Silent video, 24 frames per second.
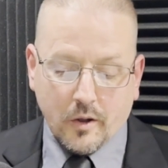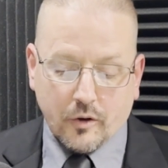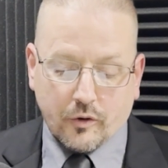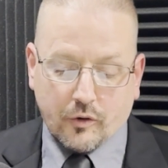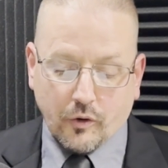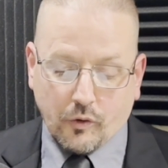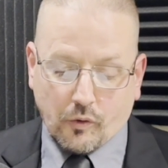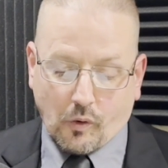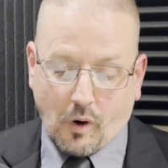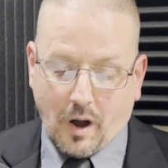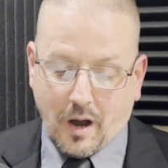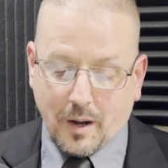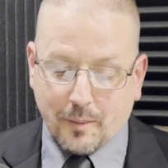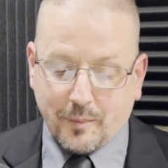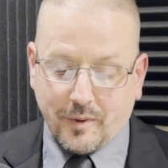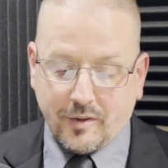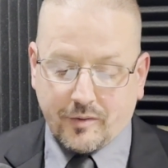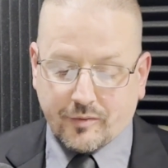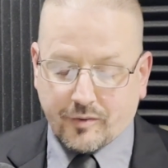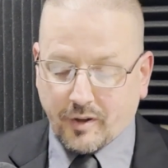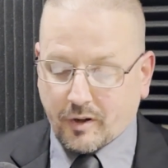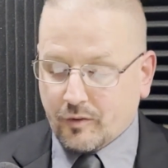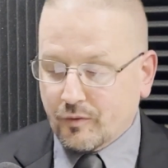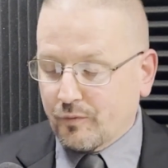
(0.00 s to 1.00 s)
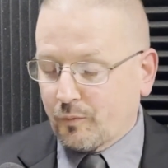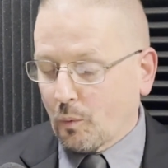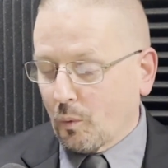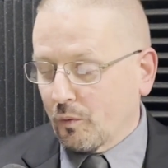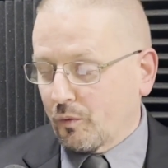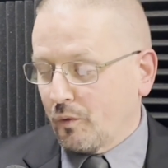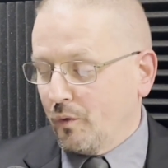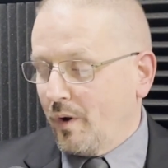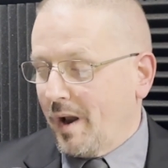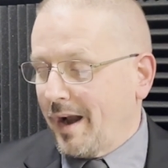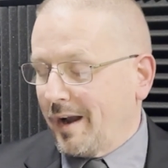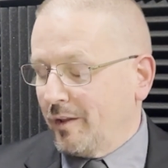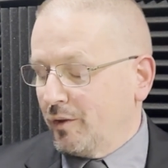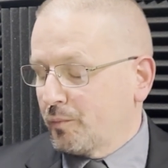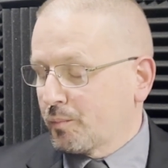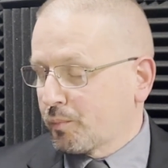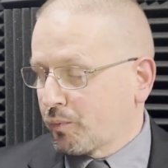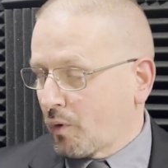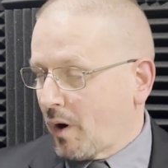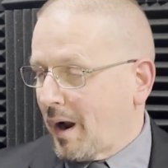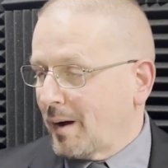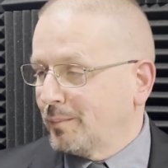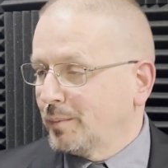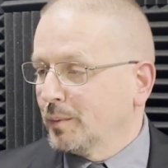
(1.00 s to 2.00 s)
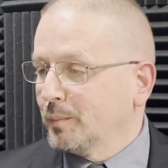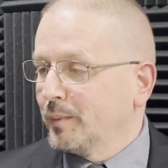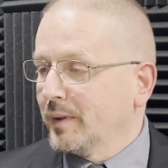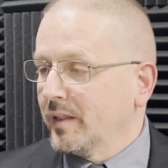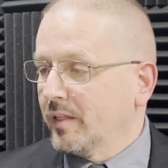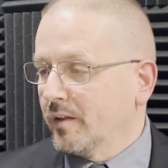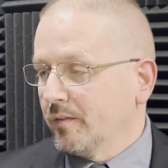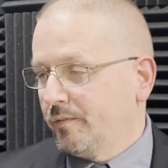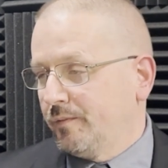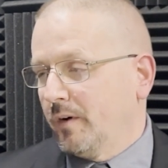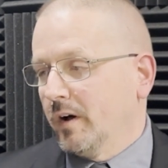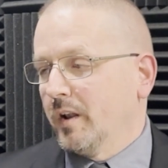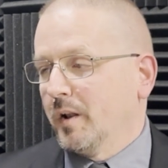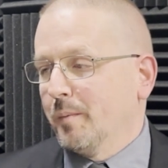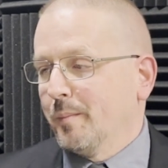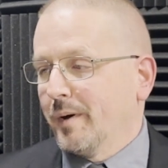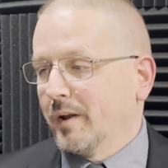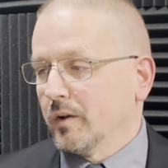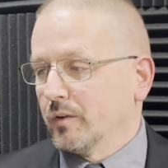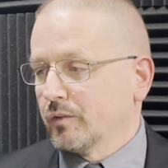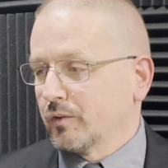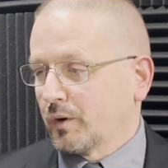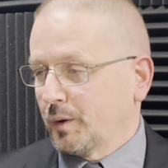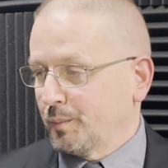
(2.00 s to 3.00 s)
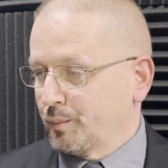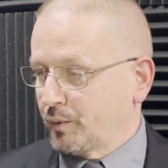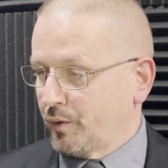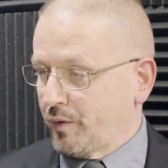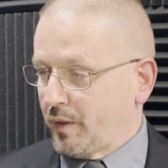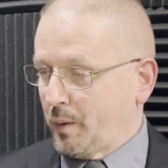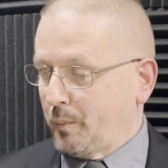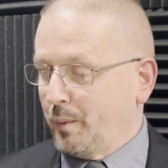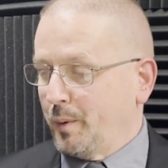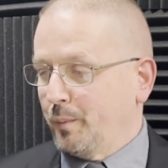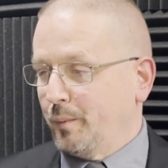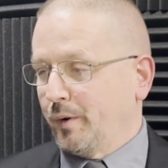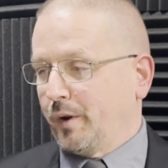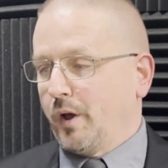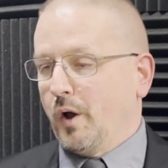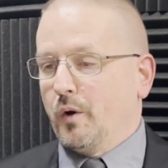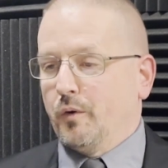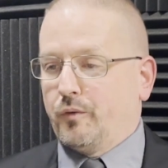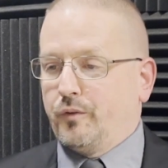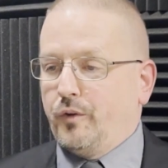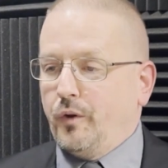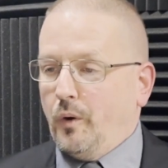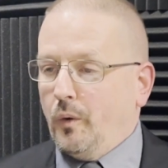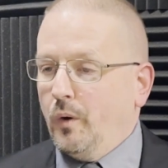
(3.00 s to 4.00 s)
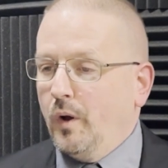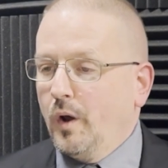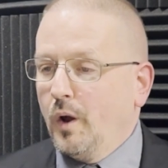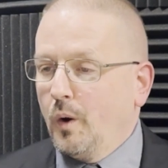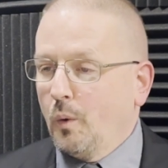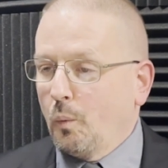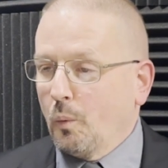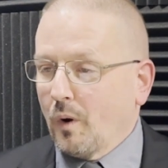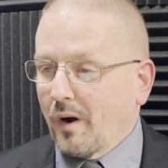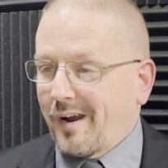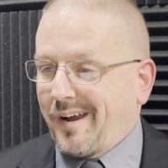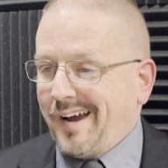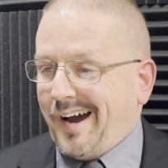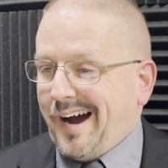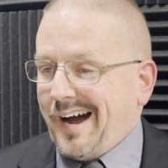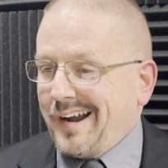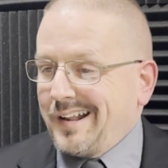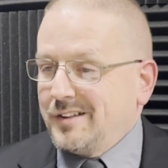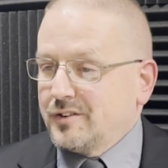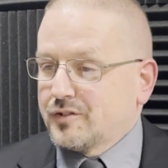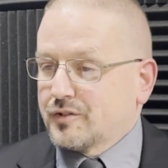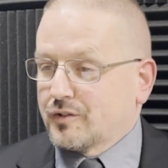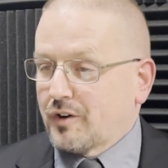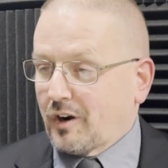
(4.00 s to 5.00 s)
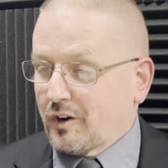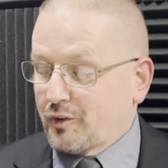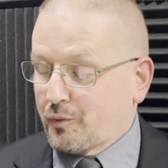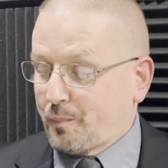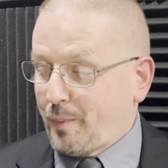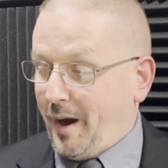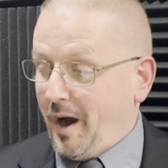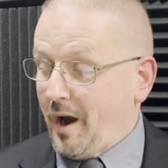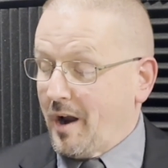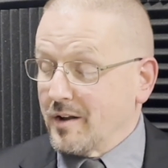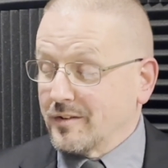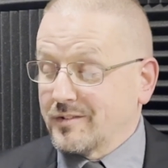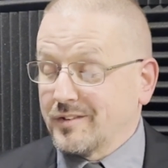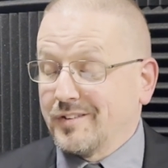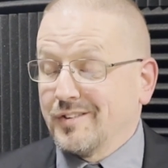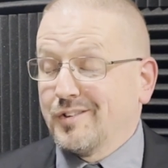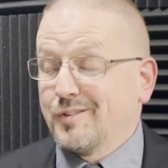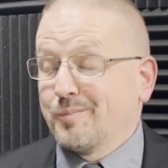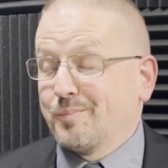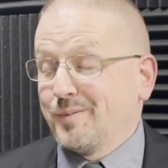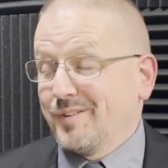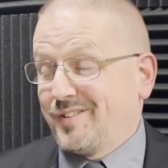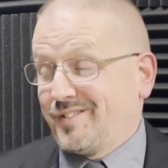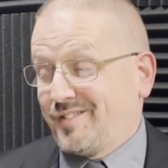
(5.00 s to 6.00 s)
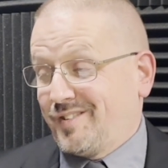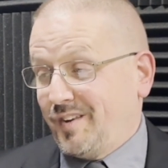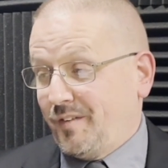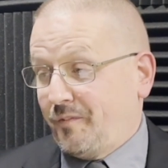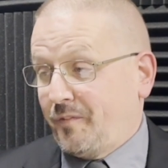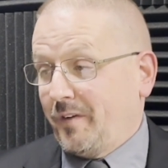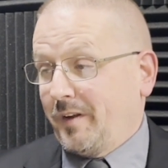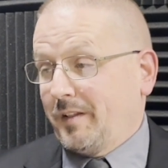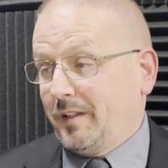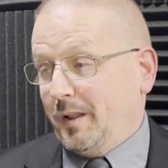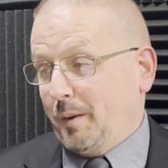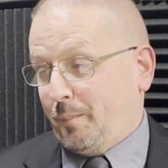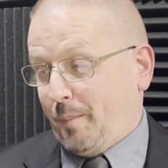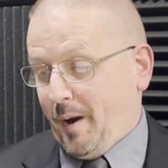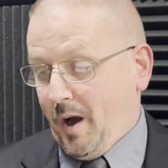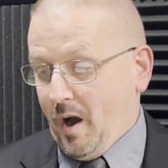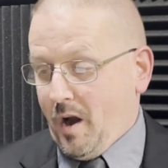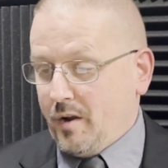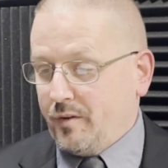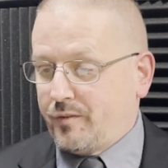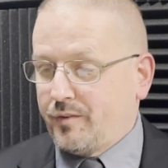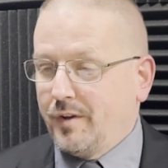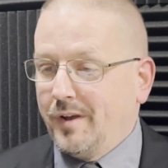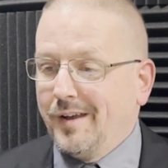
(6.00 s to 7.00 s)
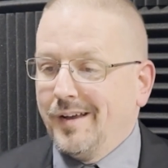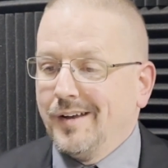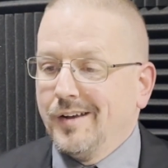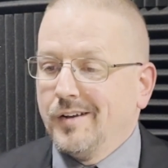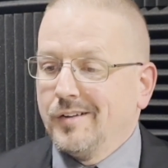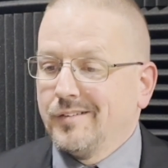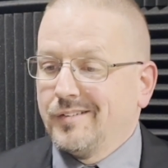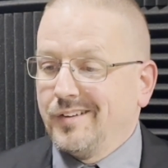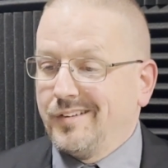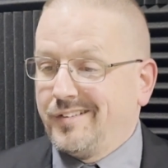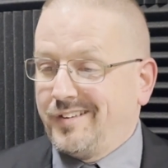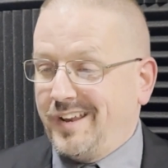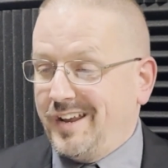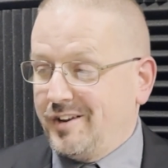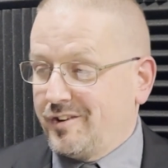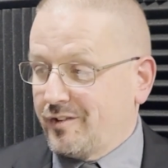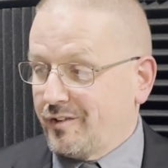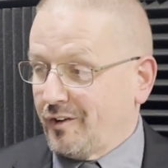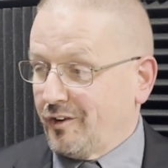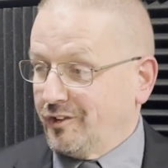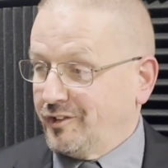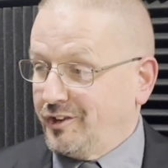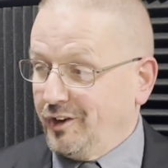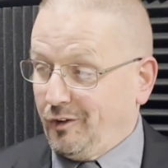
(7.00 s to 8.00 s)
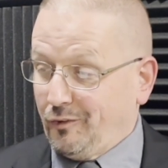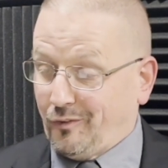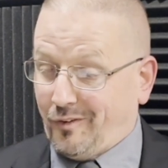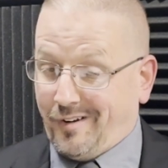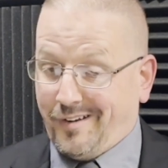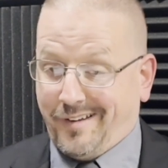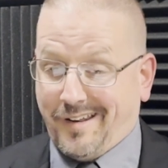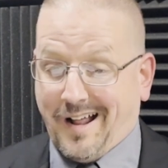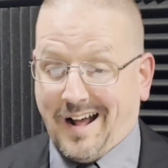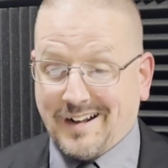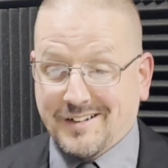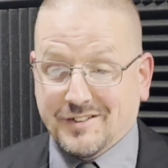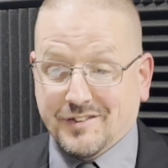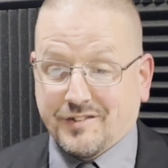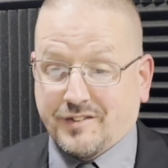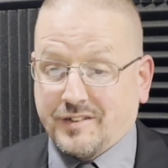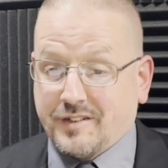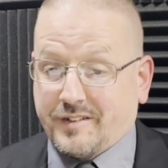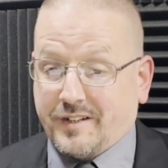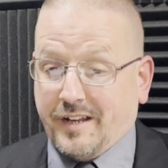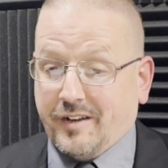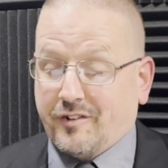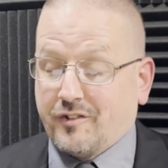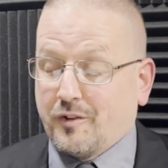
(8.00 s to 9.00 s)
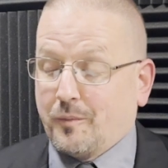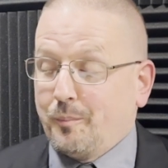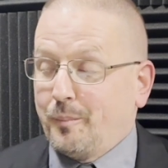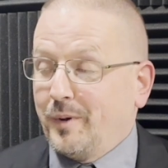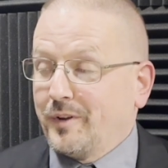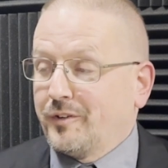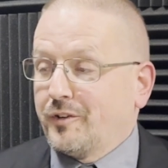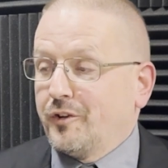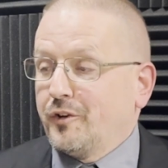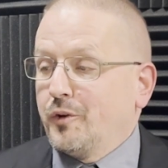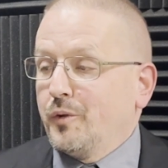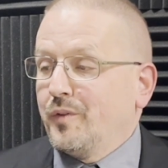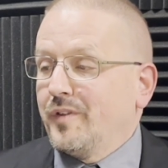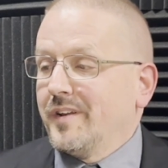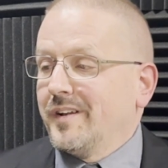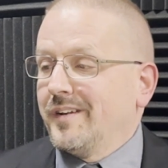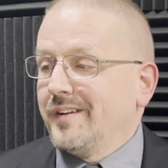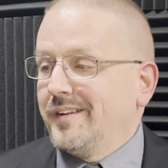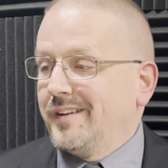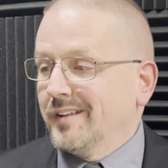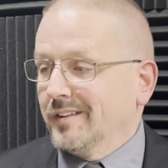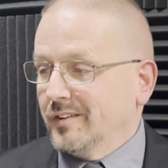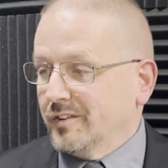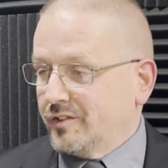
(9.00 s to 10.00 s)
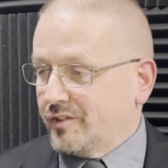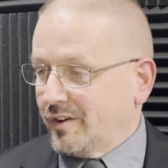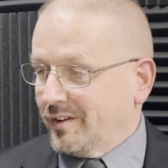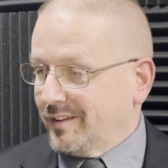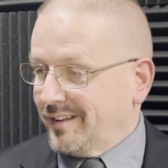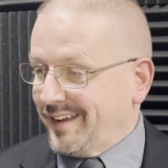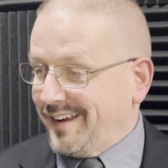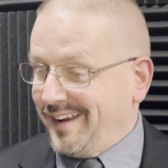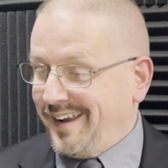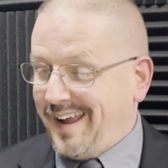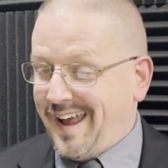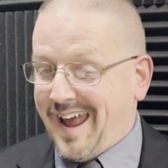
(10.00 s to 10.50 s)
Deuteronomy 6, 4 through 9 is probably the fundamental scripture that we would go to, where God instructs parents, specifically parents, to teach their children, not just to teach them, but to do that diligently.